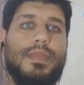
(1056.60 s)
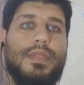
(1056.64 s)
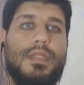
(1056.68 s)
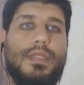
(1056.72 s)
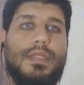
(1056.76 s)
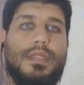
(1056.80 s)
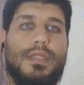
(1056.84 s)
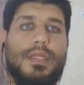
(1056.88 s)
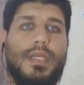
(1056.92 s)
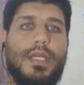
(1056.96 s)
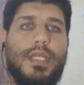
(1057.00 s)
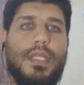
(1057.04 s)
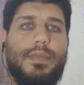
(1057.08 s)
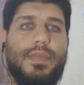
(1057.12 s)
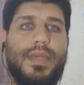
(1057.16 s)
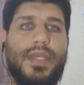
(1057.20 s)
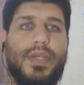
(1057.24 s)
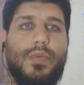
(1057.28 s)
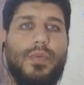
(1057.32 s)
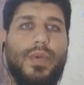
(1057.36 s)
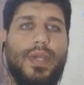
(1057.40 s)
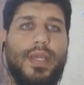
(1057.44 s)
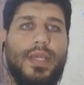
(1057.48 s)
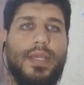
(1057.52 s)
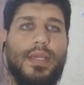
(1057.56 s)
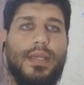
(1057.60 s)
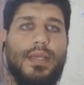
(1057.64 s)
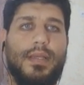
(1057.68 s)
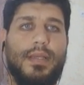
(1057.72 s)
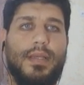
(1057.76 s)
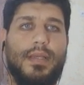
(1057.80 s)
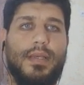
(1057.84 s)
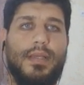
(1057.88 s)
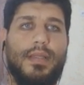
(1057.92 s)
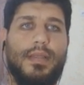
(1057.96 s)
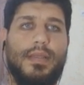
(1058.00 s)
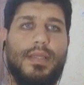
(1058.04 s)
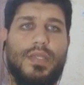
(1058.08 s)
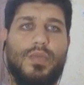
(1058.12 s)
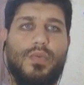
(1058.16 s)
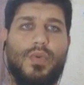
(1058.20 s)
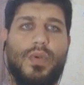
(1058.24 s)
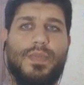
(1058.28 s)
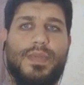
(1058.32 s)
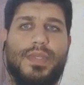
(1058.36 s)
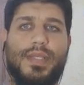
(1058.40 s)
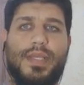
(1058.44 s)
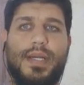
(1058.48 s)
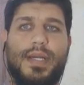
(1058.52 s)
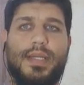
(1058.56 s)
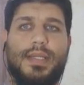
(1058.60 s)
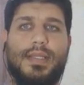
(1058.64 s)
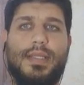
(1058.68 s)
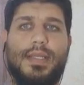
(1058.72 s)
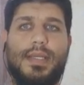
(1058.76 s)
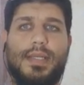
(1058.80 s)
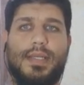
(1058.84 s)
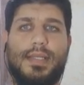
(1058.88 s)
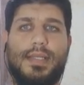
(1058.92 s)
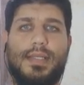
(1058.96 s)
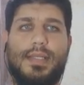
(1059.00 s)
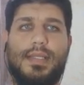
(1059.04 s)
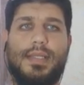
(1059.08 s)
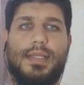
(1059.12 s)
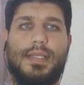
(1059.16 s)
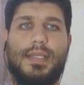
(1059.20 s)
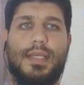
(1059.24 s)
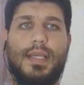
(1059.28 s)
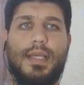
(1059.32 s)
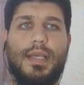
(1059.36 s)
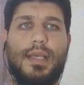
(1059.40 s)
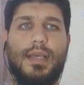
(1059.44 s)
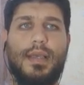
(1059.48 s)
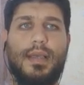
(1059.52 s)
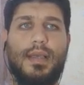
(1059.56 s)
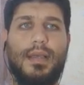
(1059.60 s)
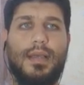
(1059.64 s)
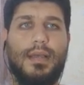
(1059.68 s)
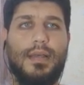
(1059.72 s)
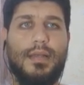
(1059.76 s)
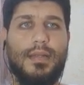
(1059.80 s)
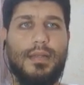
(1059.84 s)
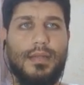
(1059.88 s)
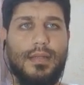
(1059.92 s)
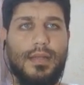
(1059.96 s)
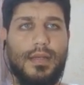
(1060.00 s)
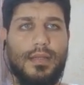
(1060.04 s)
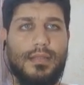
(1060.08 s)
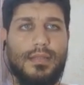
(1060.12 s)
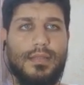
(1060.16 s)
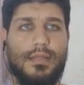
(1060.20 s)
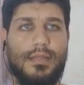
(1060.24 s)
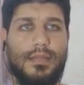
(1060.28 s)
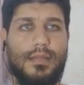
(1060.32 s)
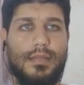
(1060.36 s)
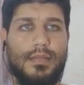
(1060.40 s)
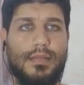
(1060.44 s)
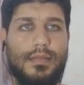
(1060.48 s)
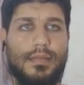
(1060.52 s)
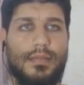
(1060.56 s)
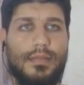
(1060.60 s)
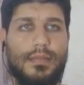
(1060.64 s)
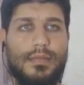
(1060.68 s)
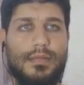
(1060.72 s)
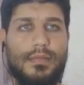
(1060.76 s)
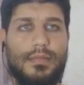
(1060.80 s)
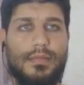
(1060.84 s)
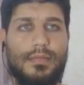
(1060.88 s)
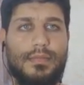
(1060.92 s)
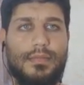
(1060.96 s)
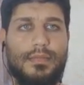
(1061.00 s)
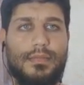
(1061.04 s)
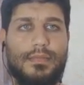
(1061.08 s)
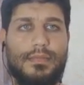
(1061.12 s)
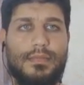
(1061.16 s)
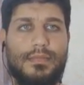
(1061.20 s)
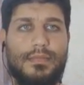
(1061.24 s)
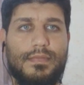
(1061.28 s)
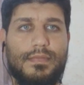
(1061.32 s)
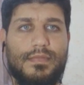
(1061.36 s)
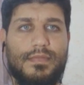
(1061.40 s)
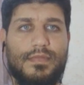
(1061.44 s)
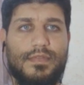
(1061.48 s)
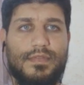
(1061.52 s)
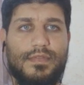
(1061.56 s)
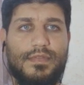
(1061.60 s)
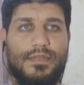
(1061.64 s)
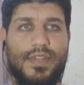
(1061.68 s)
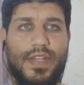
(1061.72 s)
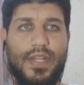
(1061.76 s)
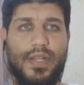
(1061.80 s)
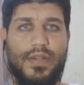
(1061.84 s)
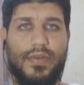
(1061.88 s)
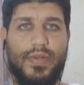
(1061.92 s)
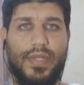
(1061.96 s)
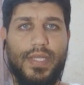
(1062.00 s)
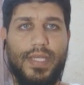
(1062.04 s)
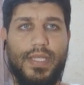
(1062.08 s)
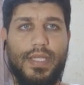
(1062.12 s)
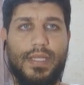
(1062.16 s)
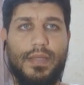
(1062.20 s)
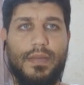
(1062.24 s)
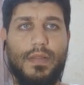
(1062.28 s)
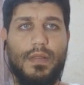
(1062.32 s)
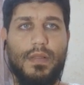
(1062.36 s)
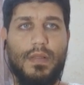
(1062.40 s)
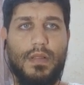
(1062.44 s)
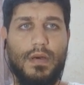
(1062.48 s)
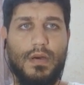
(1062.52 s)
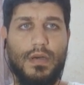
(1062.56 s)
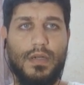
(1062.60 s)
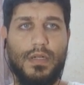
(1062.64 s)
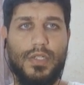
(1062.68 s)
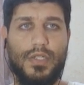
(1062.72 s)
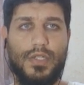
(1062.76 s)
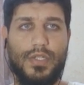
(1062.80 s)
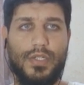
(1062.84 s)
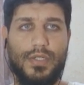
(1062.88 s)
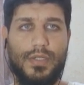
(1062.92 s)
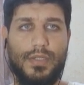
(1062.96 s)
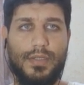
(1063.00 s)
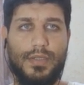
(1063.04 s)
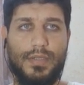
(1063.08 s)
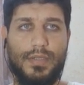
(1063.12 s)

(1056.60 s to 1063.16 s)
it's gotta be quick. This website is not very large.